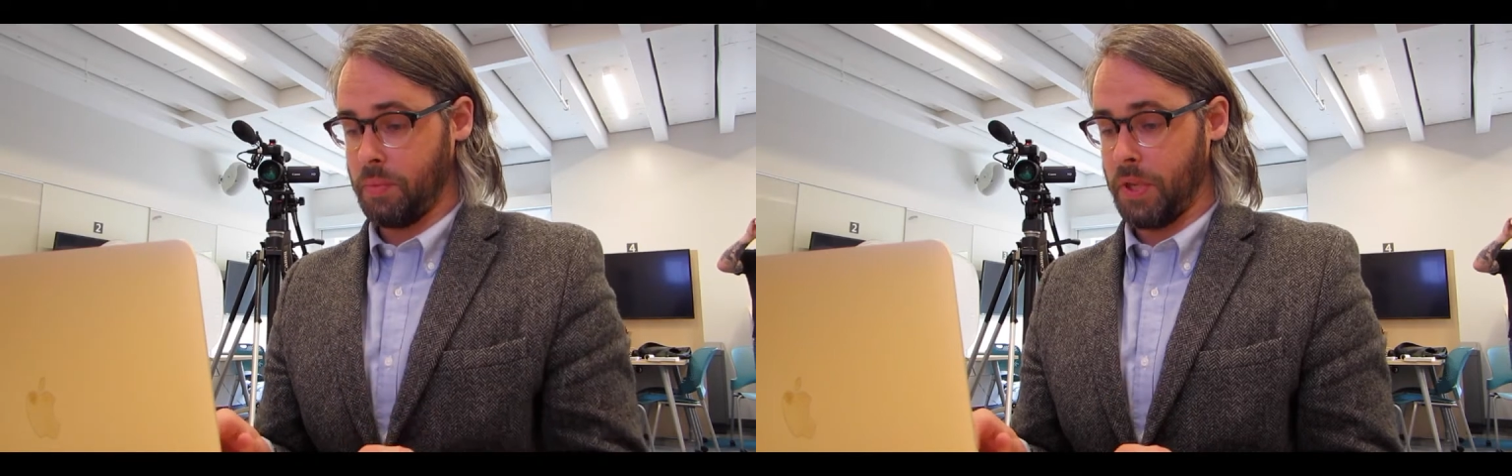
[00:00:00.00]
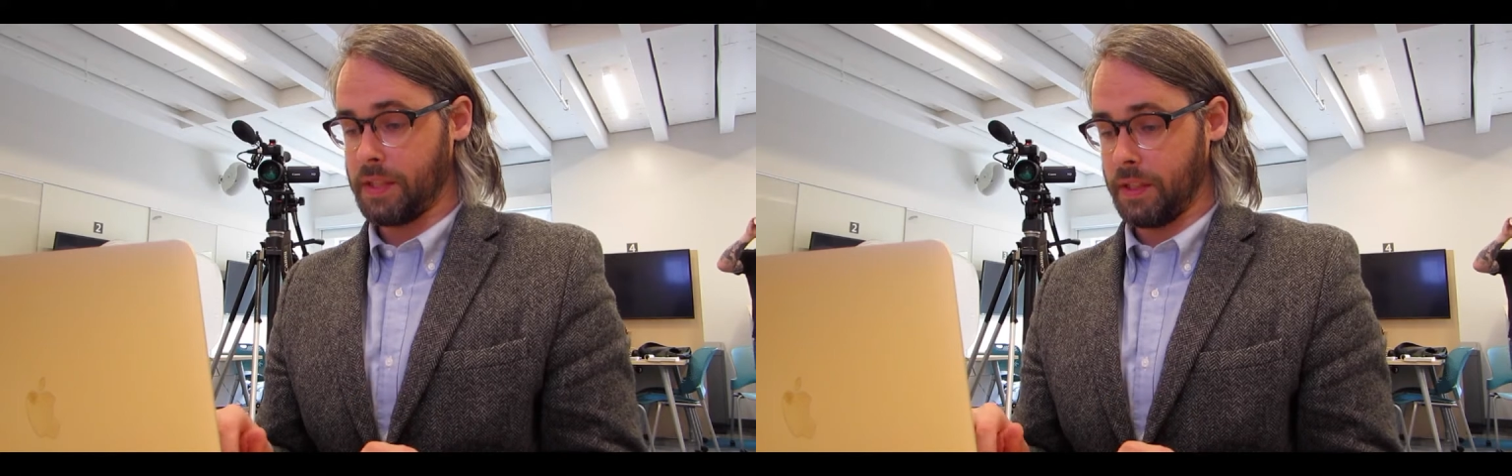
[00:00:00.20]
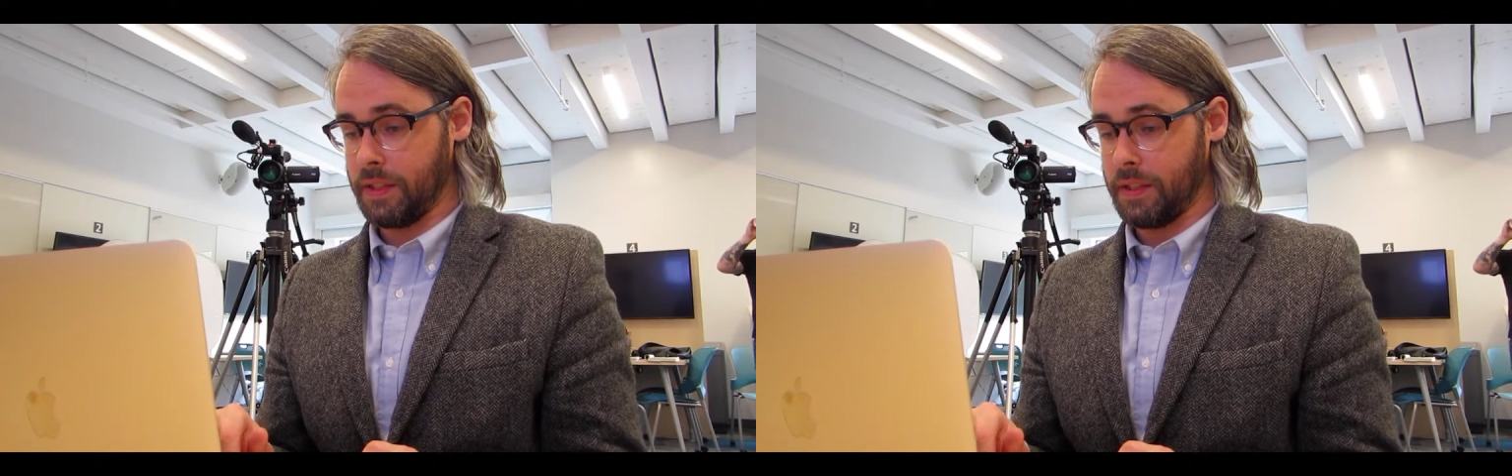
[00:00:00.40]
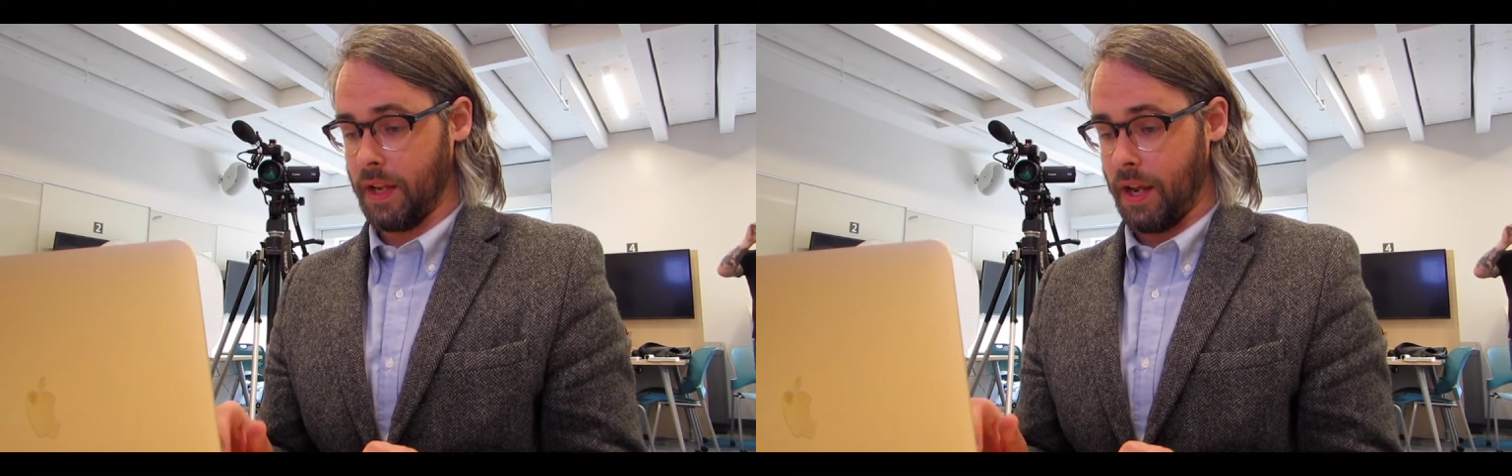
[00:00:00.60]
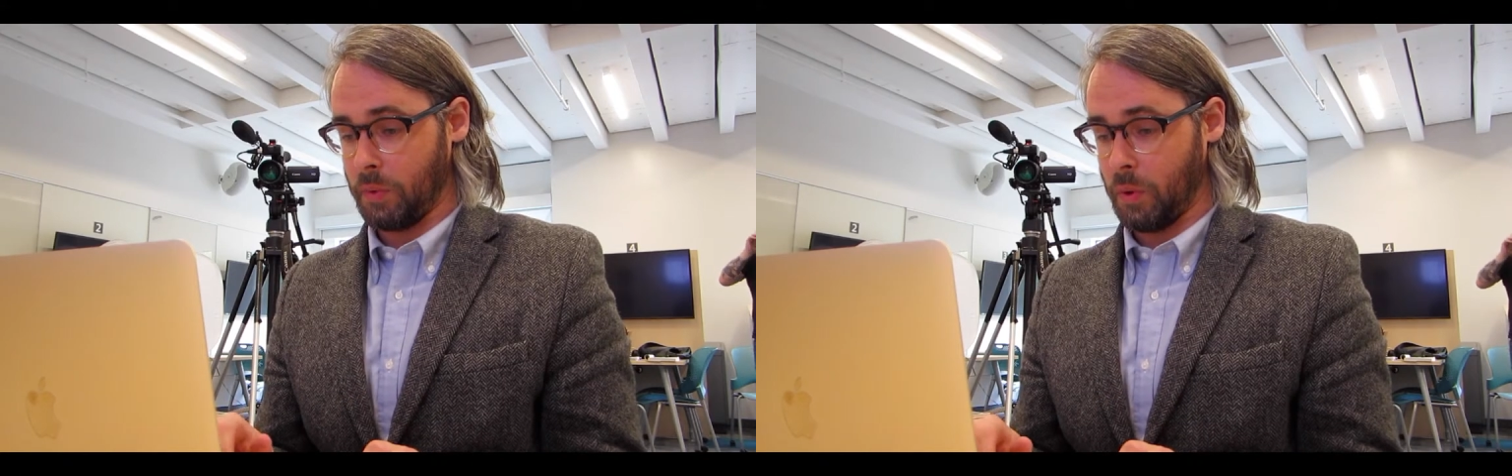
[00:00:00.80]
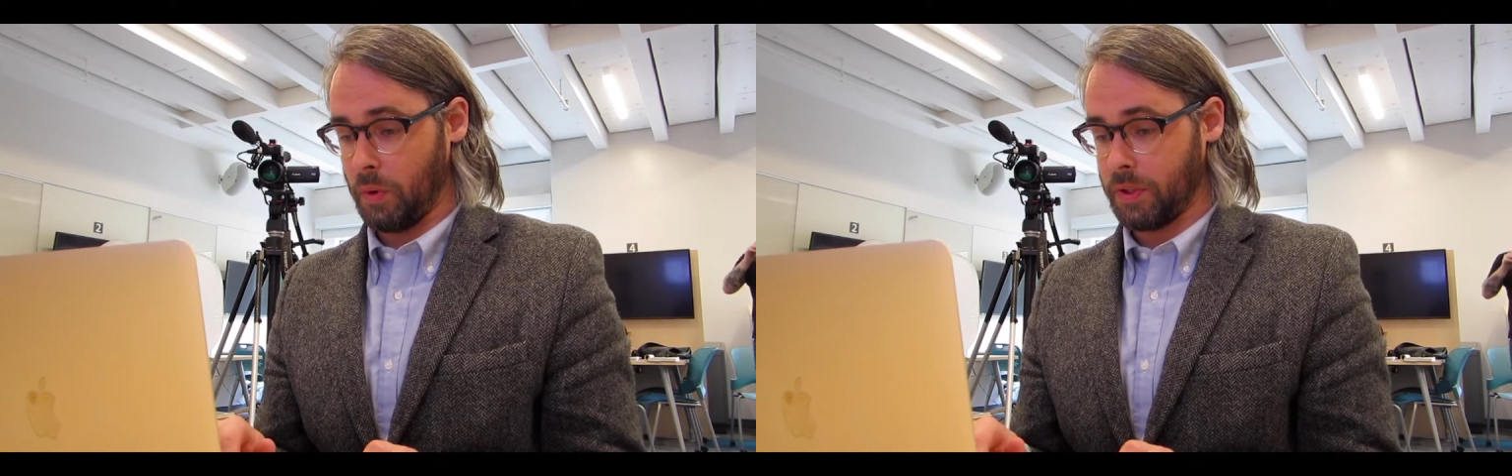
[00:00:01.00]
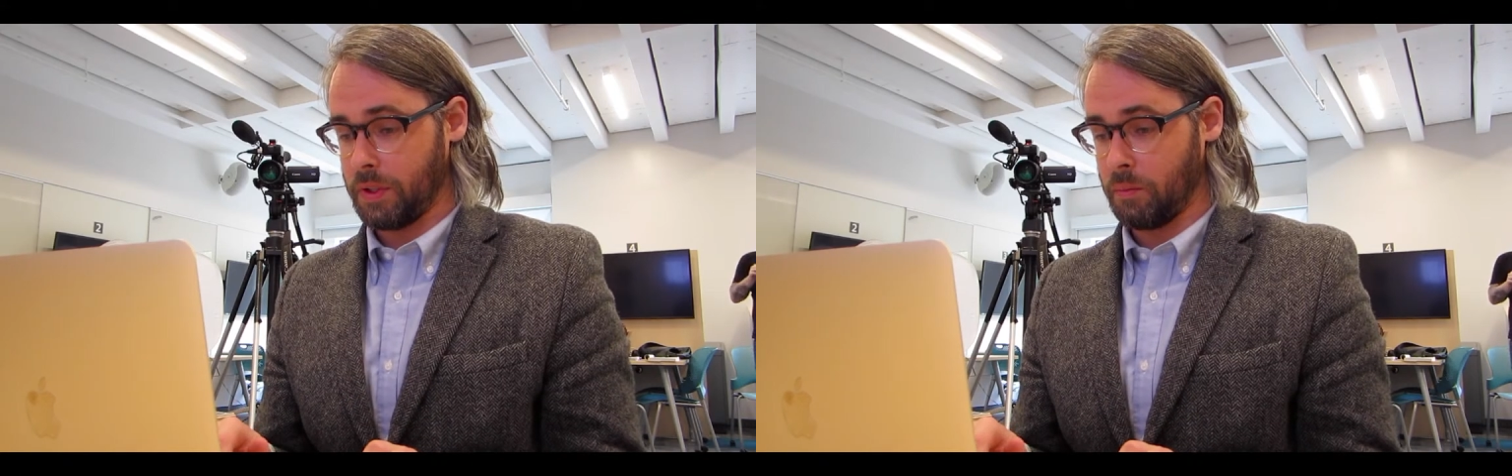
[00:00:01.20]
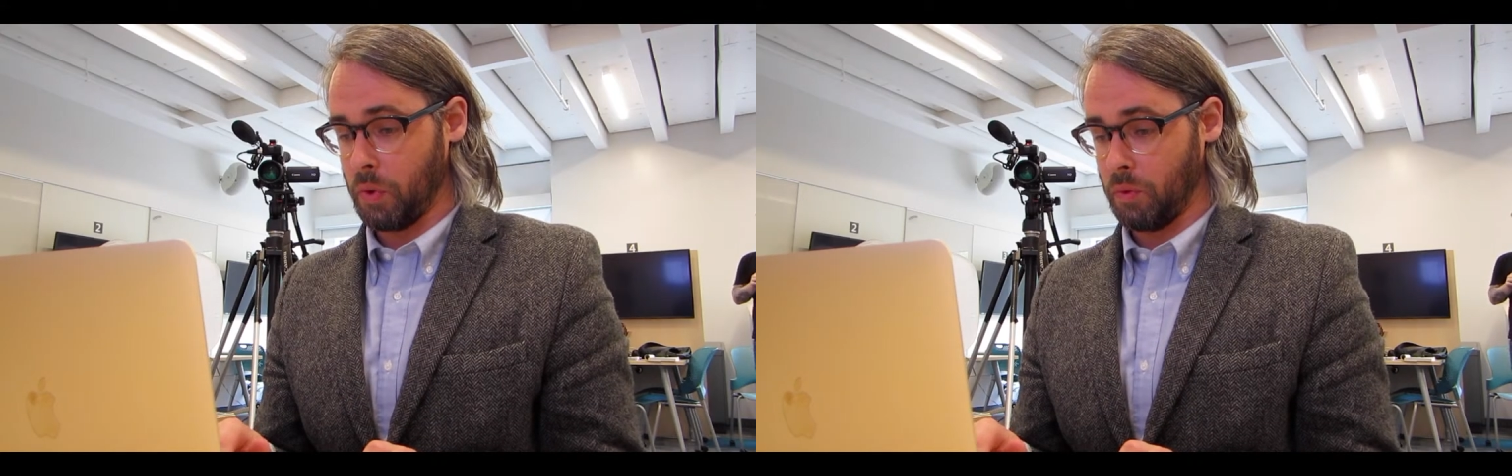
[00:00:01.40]
pieces, I'm going to
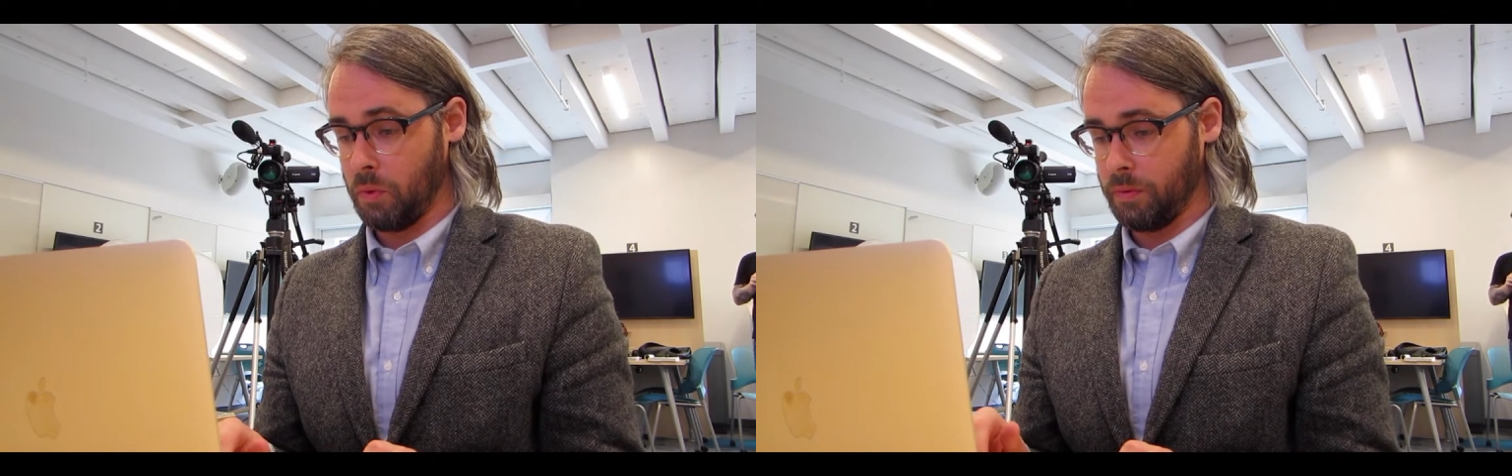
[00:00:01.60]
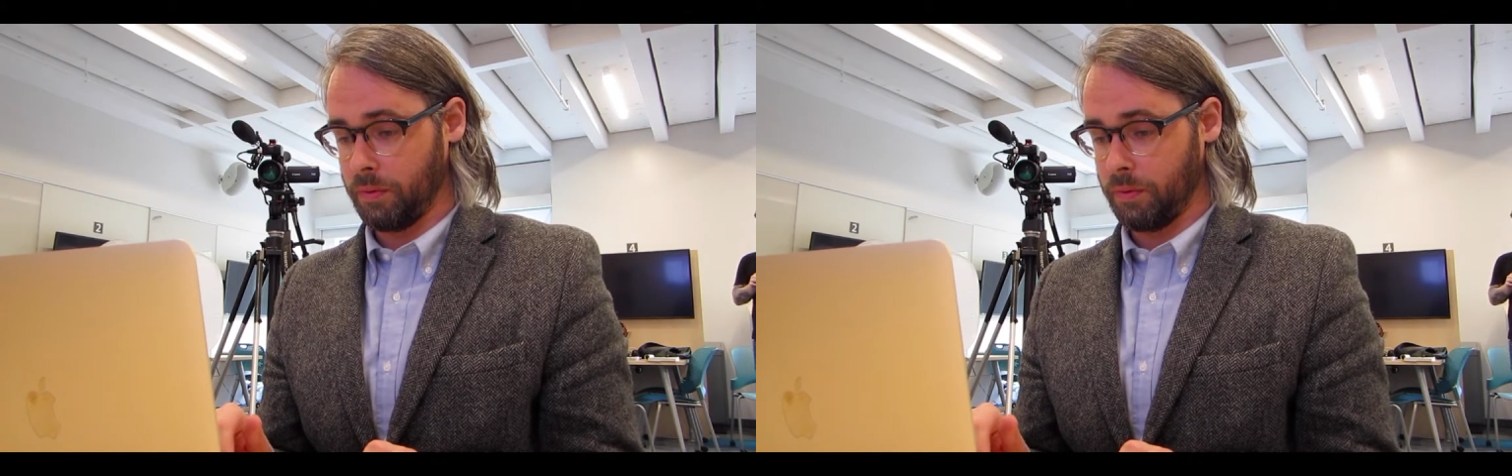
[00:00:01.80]
move.